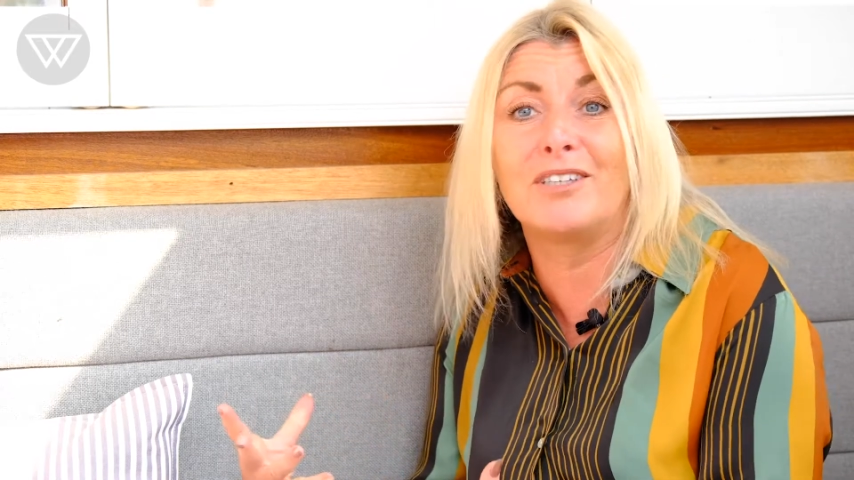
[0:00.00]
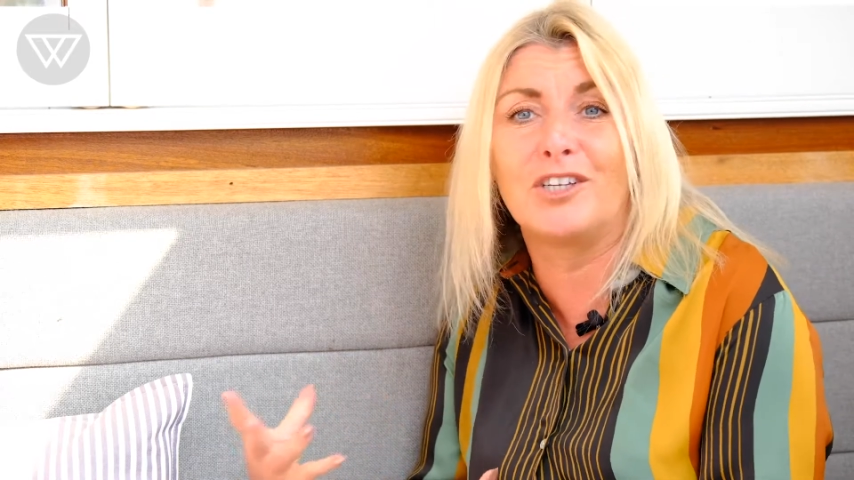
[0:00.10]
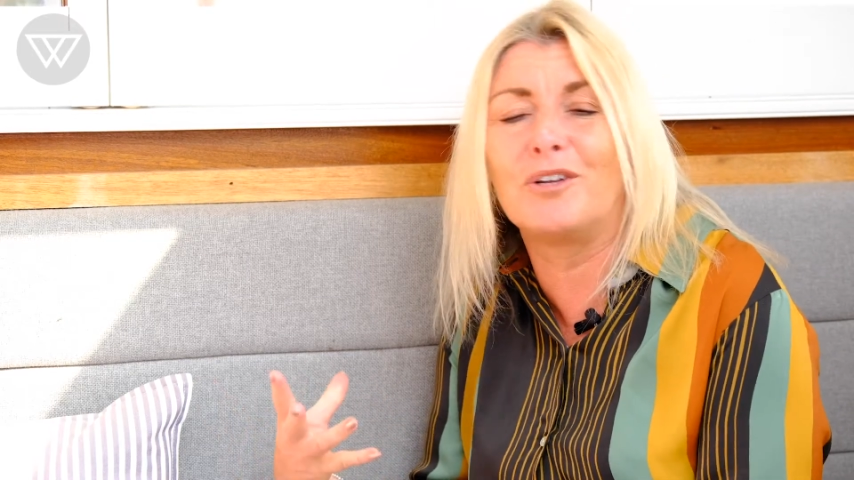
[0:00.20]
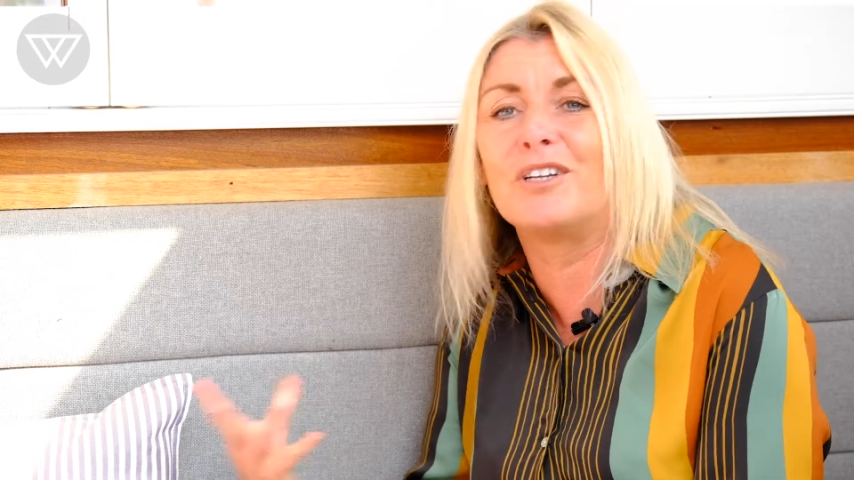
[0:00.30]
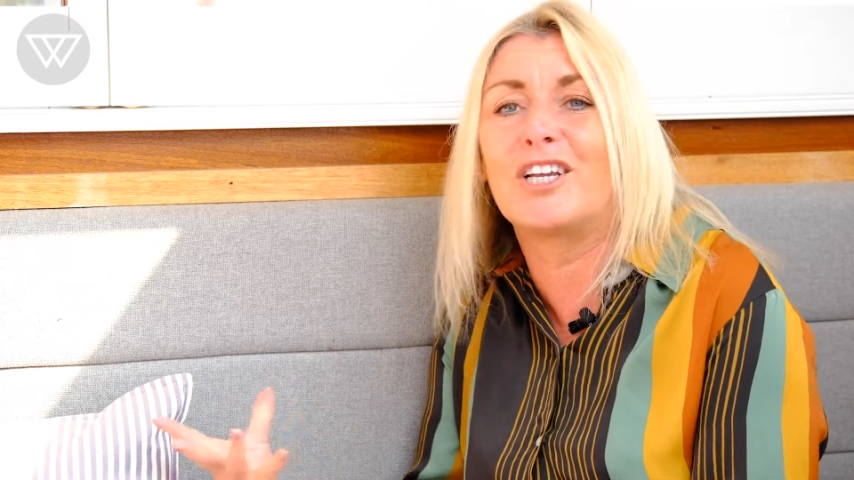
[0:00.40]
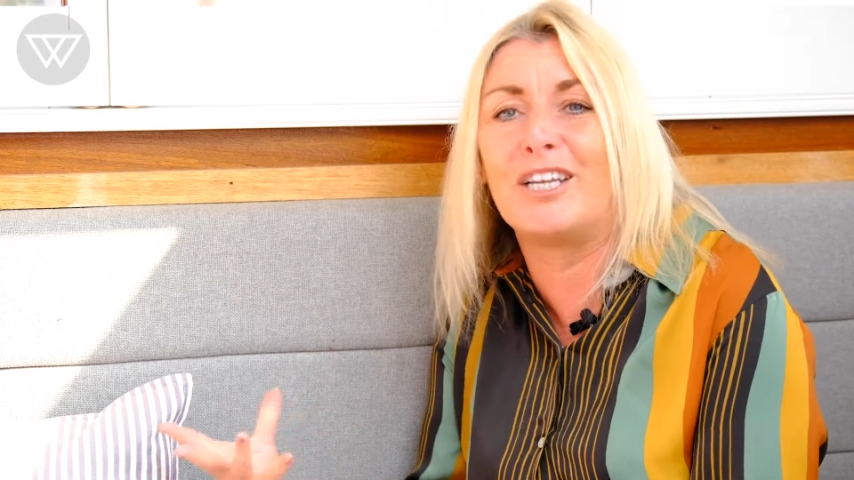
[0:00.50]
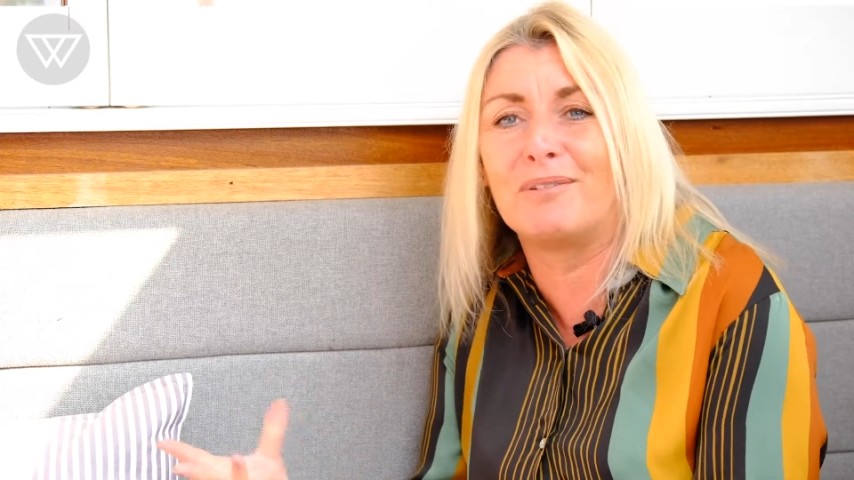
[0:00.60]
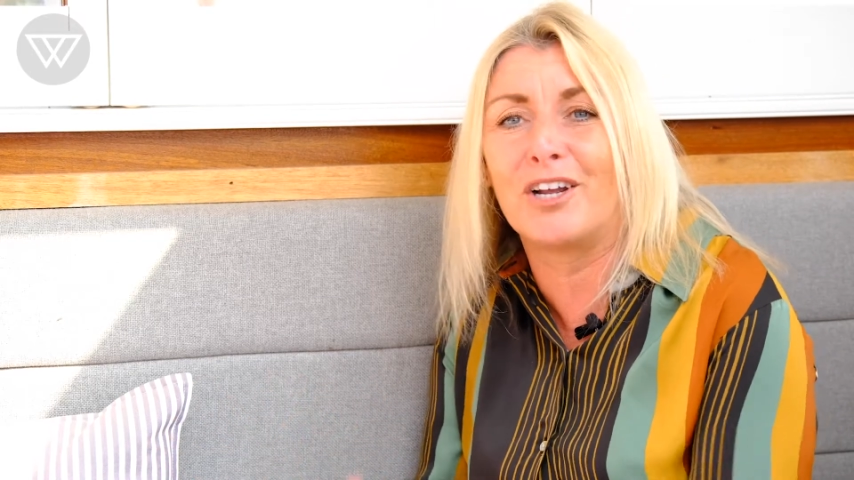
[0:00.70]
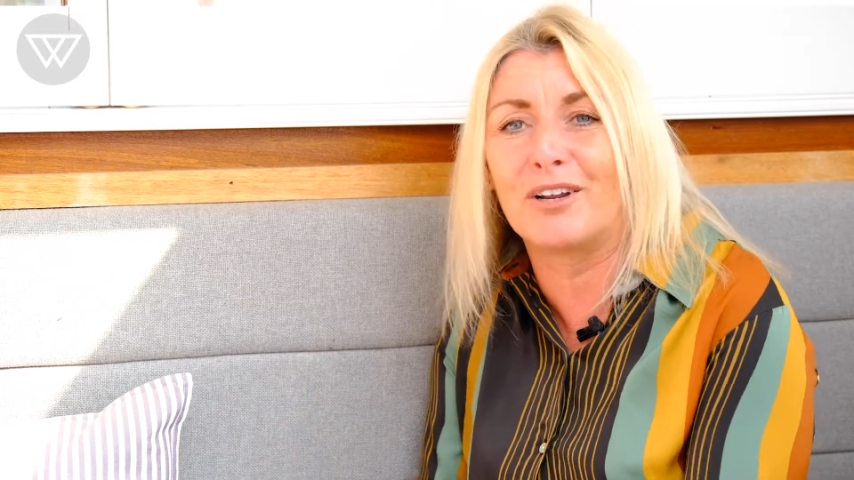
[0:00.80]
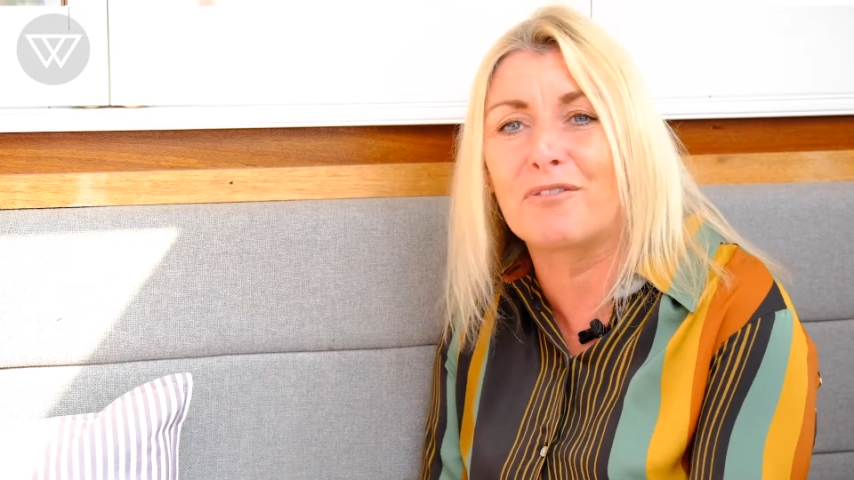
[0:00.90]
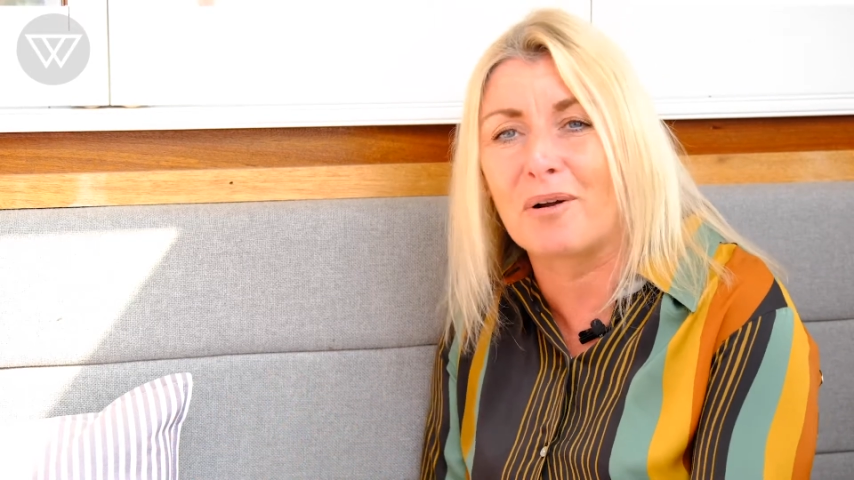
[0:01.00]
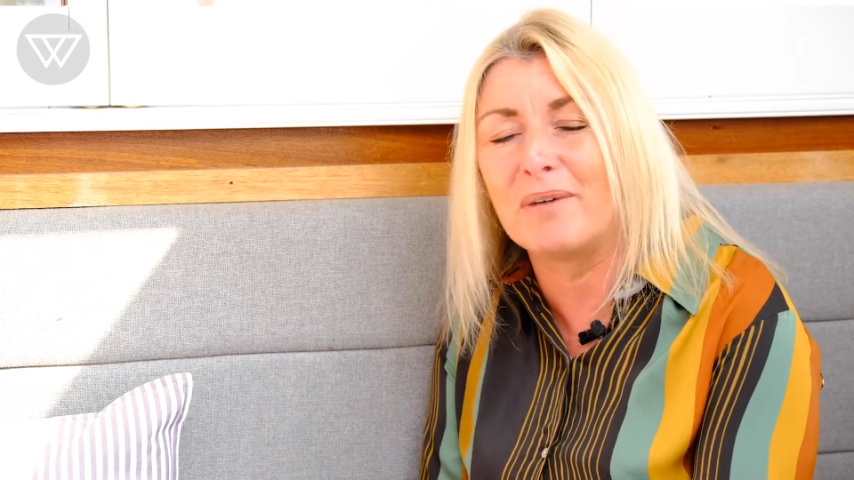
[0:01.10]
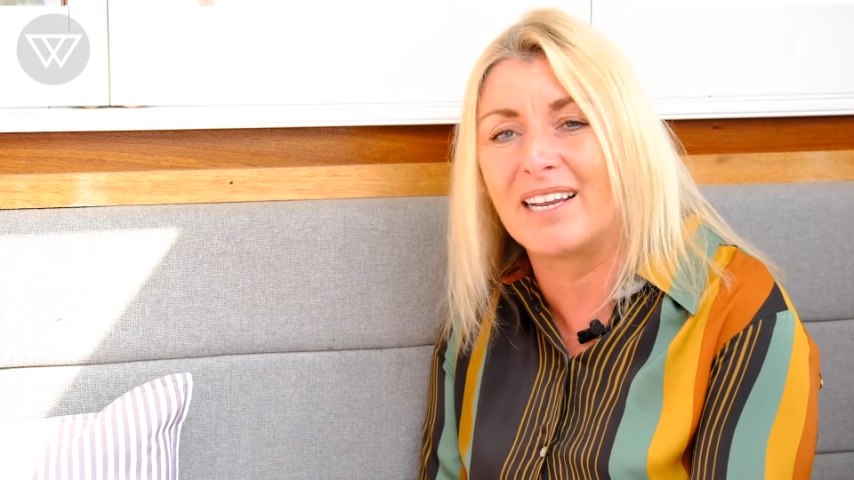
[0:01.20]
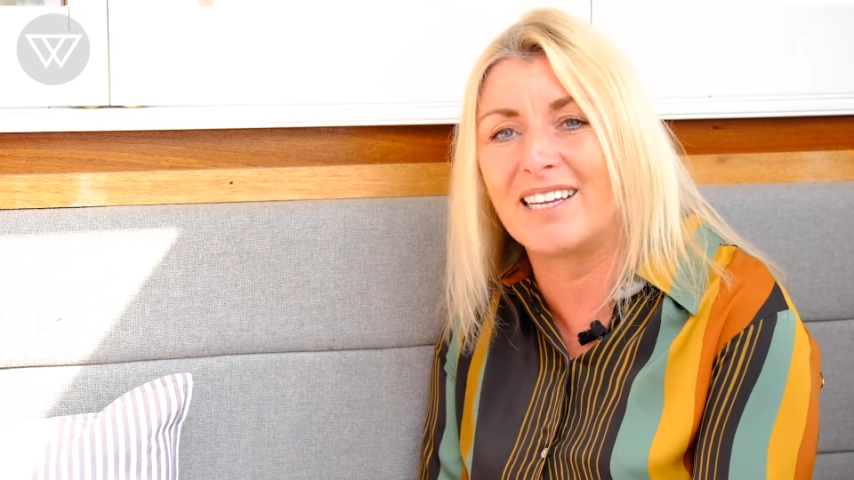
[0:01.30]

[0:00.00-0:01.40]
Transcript: learning from it.